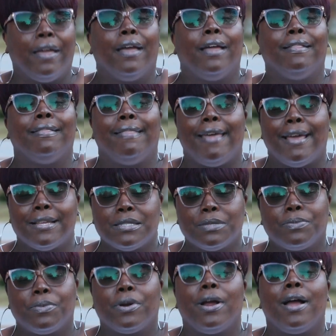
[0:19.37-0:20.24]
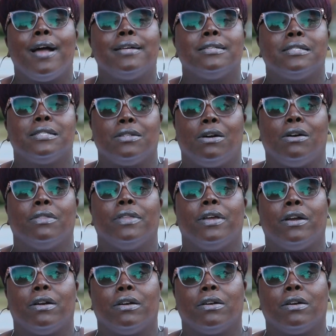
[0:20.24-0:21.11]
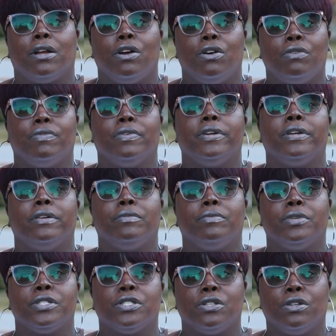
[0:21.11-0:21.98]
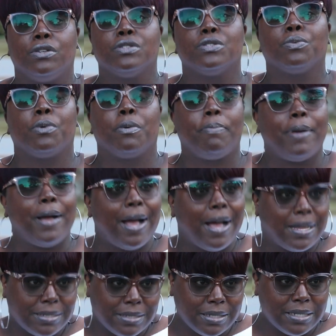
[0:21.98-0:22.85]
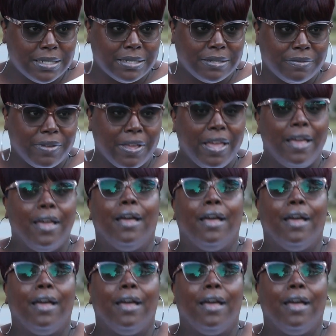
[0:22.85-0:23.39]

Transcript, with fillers: and that's where I saw that her COVID results were positive.